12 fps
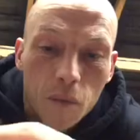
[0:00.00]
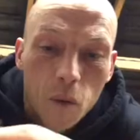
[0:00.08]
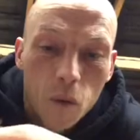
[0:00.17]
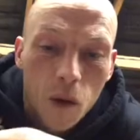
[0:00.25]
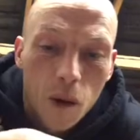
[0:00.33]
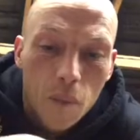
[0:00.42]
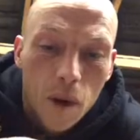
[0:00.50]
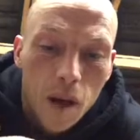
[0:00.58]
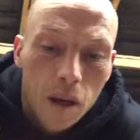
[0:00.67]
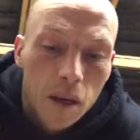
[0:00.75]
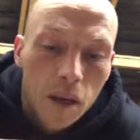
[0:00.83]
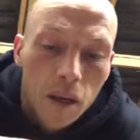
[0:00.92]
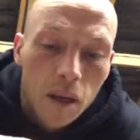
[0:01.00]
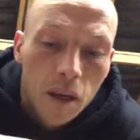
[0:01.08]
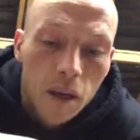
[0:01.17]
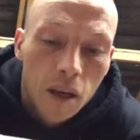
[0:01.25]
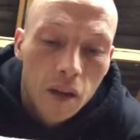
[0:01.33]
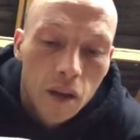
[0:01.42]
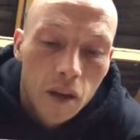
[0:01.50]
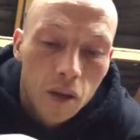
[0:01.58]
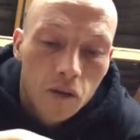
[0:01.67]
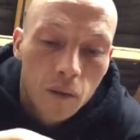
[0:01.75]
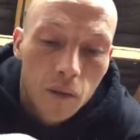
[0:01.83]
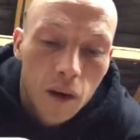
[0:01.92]
going to pull that back and then I can
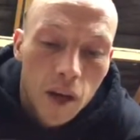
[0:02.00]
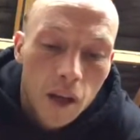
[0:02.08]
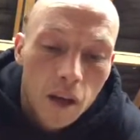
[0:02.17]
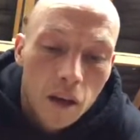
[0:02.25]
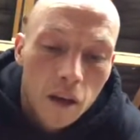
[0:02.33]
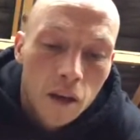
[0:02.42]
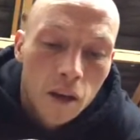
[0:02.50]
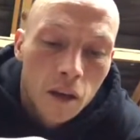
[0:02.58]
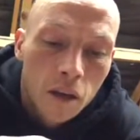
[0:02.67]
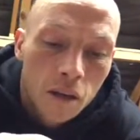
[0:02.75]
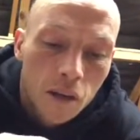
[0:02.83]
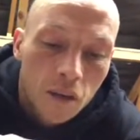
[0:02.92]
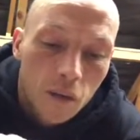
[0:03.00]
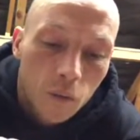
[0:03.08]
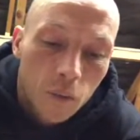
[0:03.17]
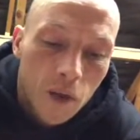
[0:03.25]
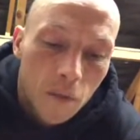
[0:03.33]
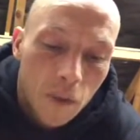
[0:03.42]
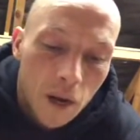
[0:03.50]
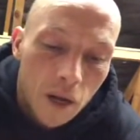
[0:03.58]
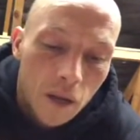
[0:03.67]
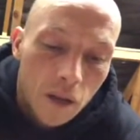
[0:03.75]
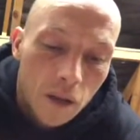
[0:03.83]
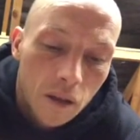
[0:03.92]
trim it later because it's still pinned
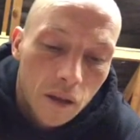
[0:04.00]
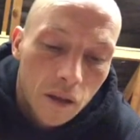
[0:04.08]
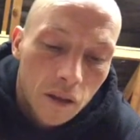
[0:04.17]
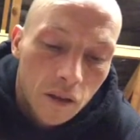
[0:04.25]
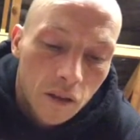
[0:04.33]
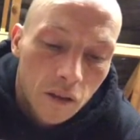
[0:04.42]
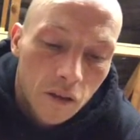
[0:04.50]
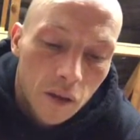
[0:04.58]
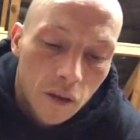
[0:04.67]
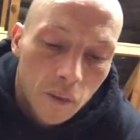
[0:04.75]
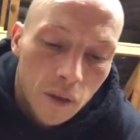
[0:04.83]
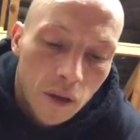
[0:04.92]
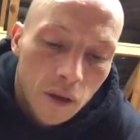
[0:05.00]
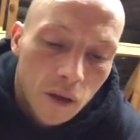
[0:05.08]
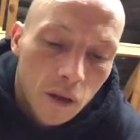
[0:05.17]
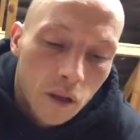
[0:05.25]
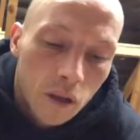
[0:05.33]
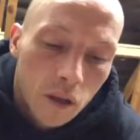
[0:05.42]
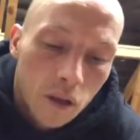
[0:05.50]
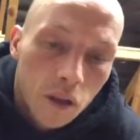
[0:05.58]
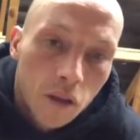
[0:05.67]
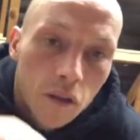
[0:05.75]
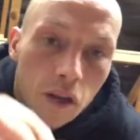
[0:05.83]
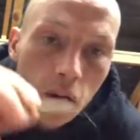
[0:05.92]
back and you see what I mean.
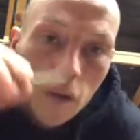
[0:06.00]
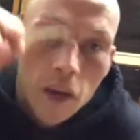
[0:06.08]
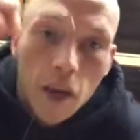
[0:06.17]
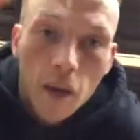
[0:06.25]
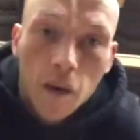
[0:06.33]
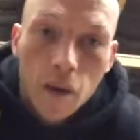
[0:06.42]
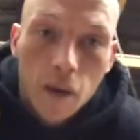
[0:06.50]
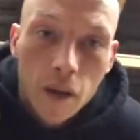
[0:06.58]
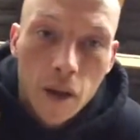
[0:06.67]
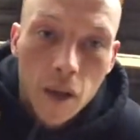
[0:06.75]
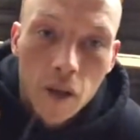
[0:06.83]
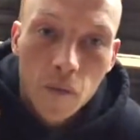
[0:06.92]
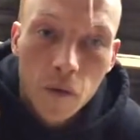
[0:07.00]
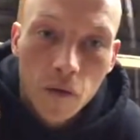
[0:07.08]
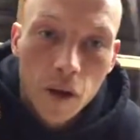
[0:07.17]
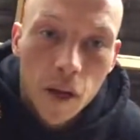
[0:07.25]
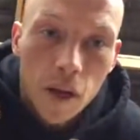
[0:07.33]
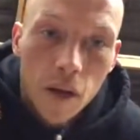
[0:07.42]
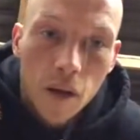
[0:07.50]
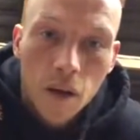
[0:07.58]
So there we go. Here's my rig.